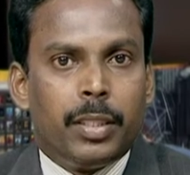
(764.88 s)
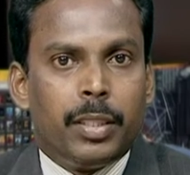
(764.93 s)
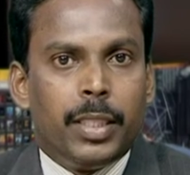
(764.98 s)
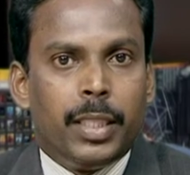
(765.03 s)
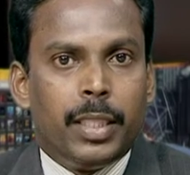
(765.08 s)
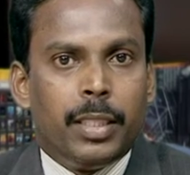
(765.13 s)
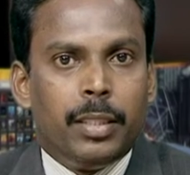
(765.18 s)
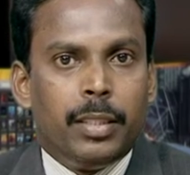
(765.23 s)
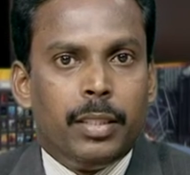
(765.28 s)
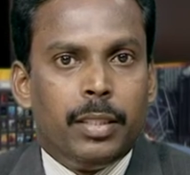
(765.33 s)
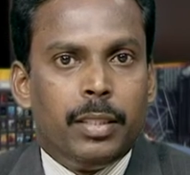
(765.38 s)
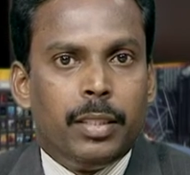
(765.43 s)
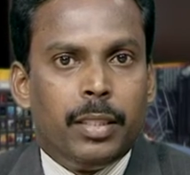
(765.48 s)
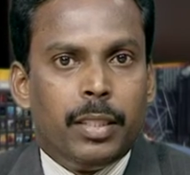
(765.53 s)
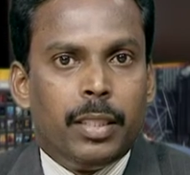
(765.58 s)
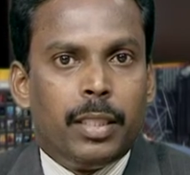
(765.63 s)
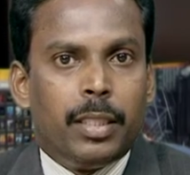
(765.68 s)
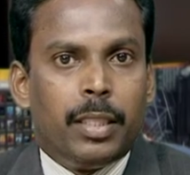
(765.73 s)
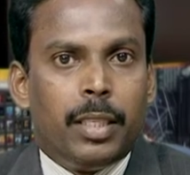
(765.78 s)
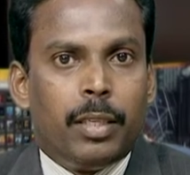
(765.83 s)
then
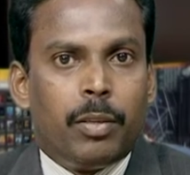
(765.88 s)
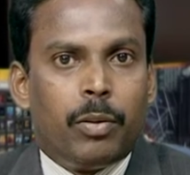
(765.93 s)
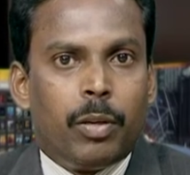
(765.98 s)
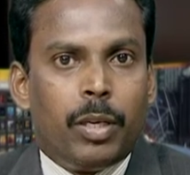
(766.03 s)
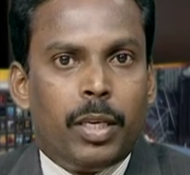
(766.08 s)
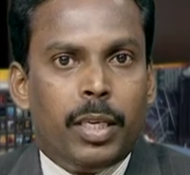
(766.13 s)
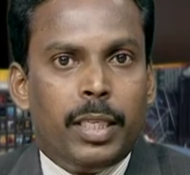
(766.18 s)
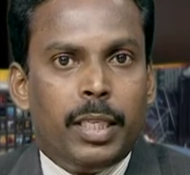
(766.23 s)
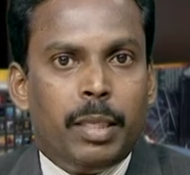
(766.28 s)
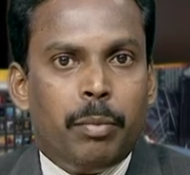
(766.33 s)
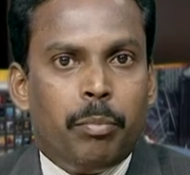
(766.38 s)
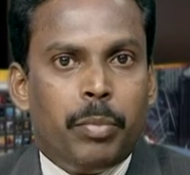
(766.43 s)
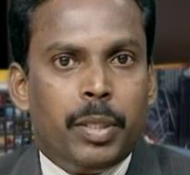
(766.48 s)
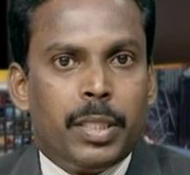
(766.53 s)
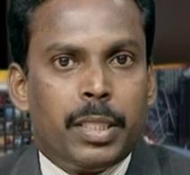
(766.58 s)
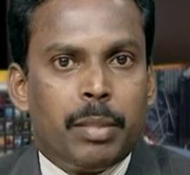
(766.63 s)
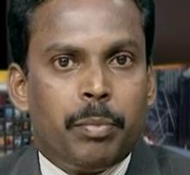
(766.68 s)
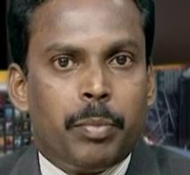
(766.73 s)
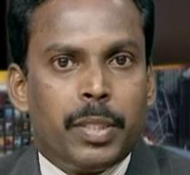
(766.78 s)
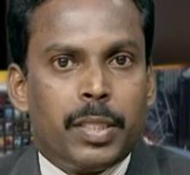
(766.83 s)
the equivalent
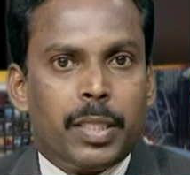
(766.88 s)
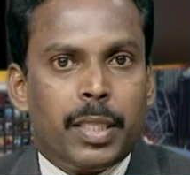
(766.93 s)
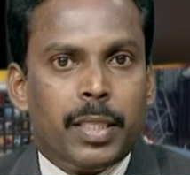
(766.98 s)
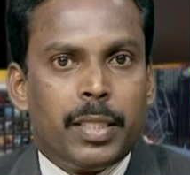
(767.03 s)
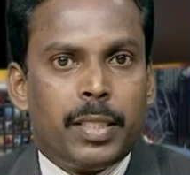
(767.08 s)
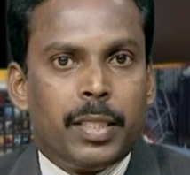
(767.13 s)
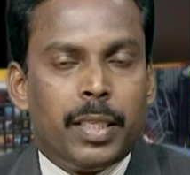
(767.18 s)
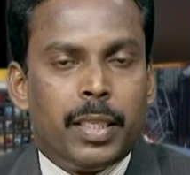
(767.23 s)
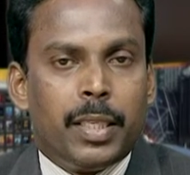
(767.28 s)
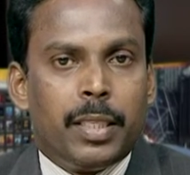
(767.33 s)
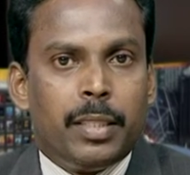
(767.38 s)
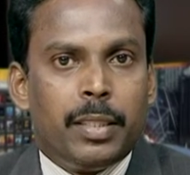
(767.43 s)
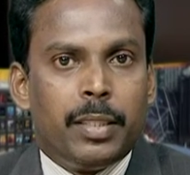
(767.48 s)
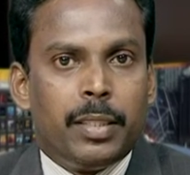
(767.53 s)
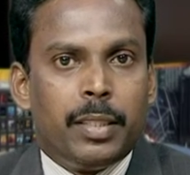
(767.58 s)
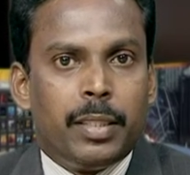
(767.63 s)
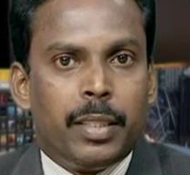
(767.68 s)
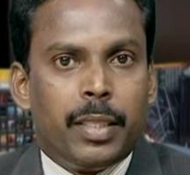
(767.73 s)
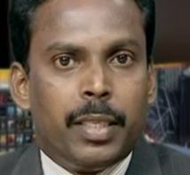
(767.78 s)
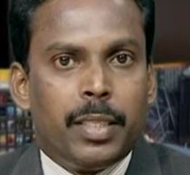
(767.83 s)
MPCP says that
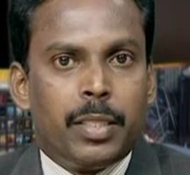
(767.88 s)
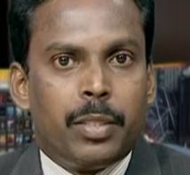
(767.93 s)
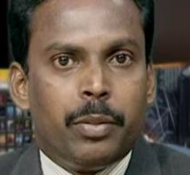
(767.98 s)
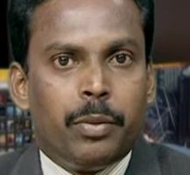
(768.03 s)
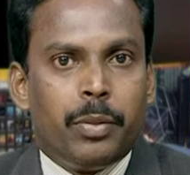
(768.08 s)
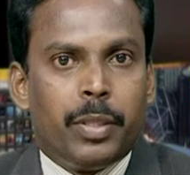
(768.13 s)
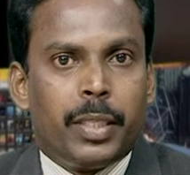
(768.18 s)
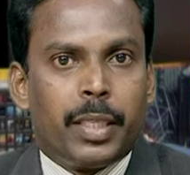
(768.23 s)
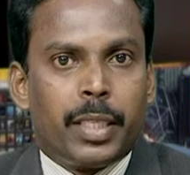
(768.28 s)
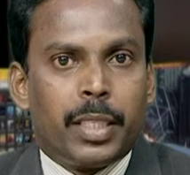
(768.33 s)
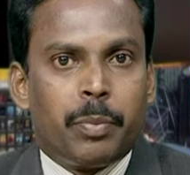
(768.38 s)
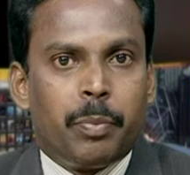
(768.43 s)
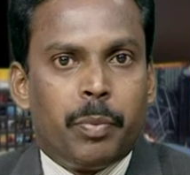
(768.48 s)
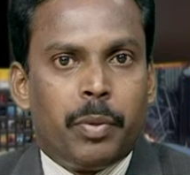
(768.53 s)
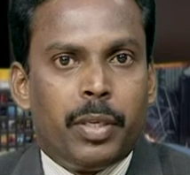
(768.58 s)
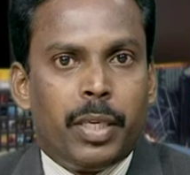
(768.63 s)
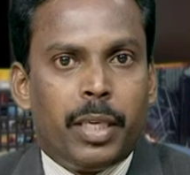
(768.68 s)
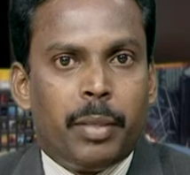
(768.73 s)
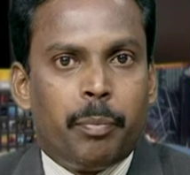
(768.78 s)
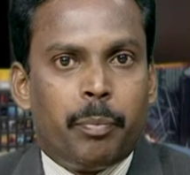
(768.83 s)
there is no
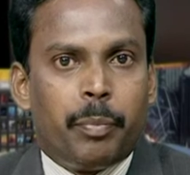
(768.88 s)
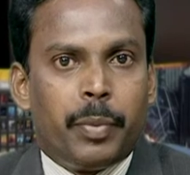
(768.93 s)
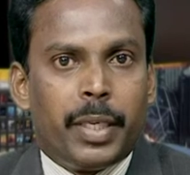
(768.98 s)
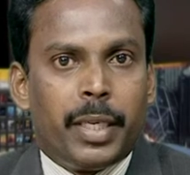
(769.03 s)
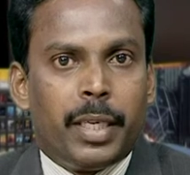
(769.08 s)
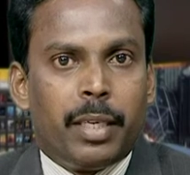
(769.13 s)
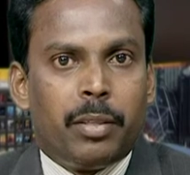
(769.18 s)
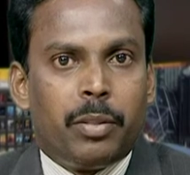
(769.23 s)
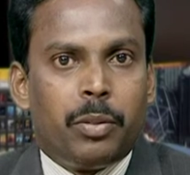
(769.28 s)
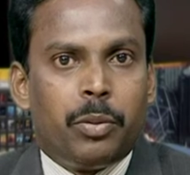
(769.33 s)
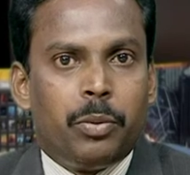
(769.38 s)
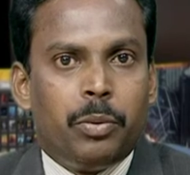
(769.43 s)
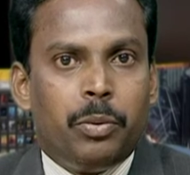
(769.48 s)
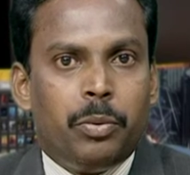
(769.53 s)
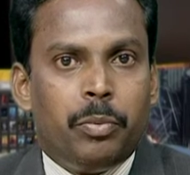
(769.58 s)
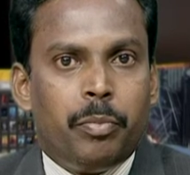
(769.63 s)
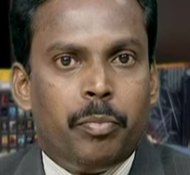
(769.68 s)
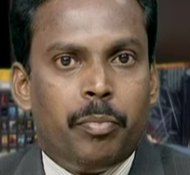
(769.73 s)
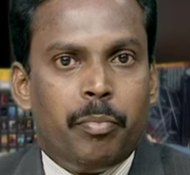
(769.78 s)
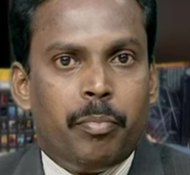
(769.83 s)
corresponding pair
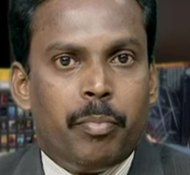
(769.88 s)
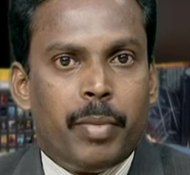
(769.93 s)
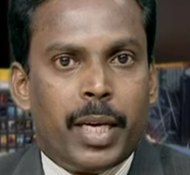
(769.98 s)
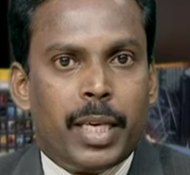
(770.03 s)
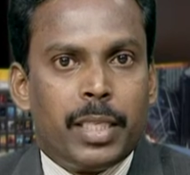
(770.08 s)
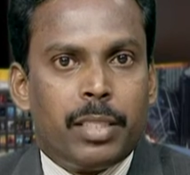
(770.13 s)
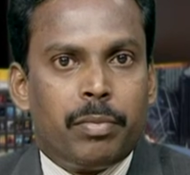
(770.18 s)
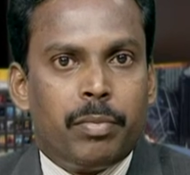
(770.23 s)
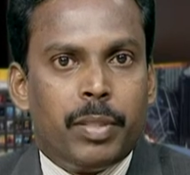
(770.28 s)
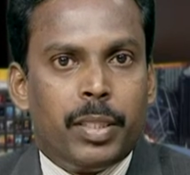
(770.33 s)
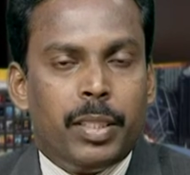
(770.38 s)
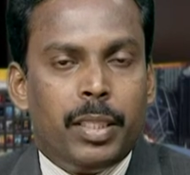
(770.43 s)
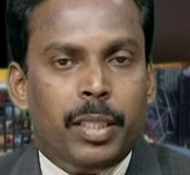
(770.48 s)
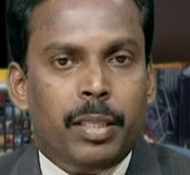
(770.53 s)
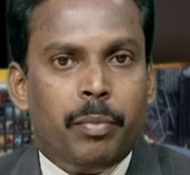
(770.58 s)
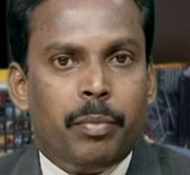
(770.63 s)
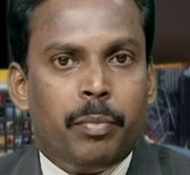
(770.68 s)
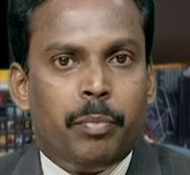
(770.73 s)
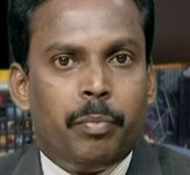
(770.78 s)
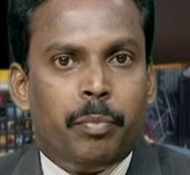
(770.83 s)
to match with
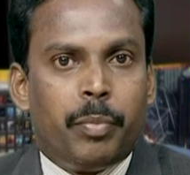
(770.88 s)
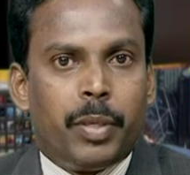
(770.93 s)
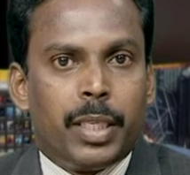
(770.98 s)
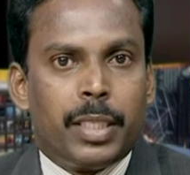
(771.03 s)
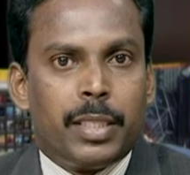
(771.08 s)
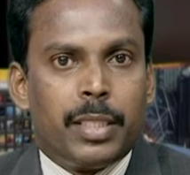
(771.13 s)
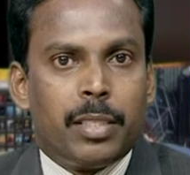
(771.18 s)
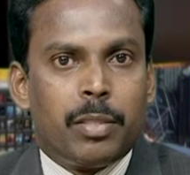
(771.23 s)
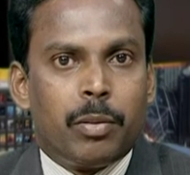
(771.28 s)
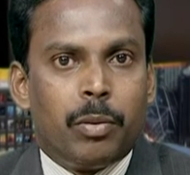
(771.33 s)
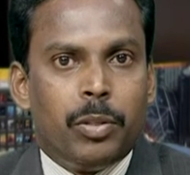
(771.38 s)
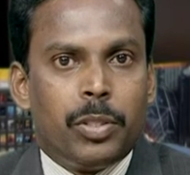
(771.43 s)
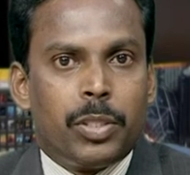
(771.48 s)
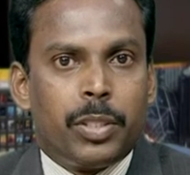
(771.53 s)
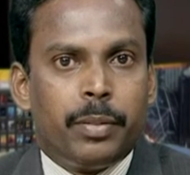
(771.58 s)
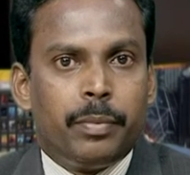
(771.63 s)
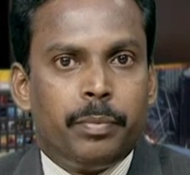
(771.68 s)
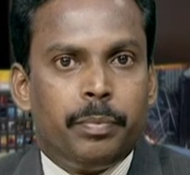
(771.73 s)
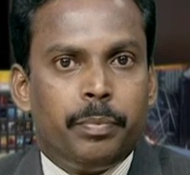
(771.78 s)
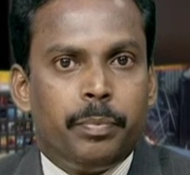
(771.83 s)
the partial
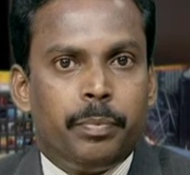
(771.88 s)
solution.